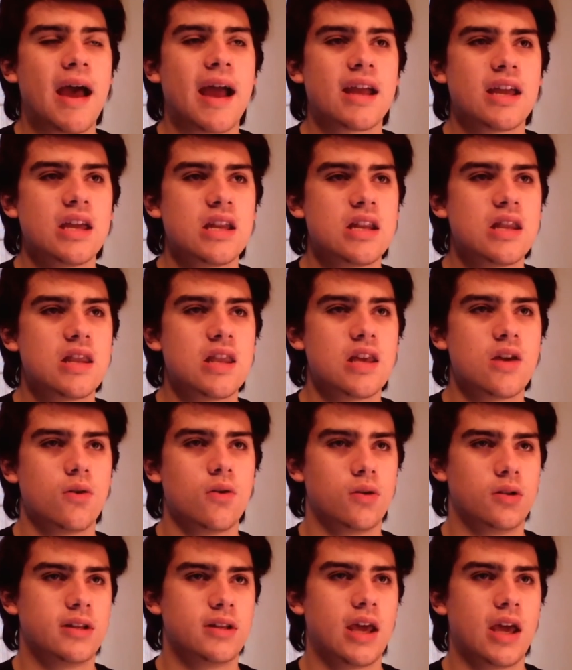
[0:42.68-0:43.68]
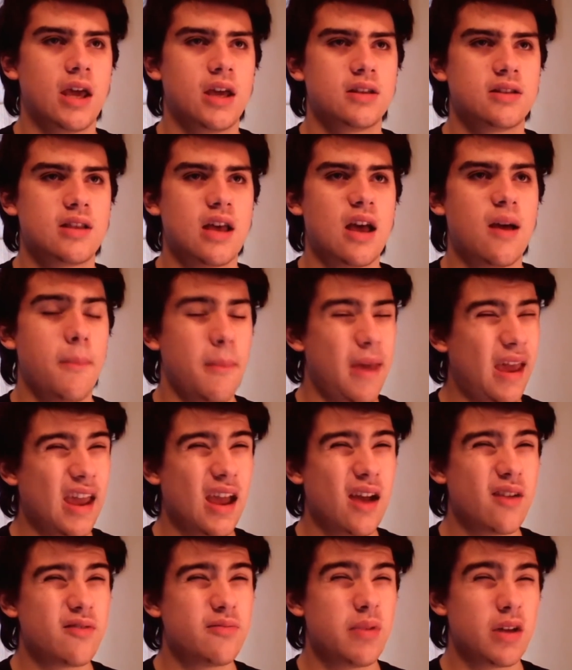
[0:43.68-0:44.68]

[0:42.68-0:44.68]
in the old days that may have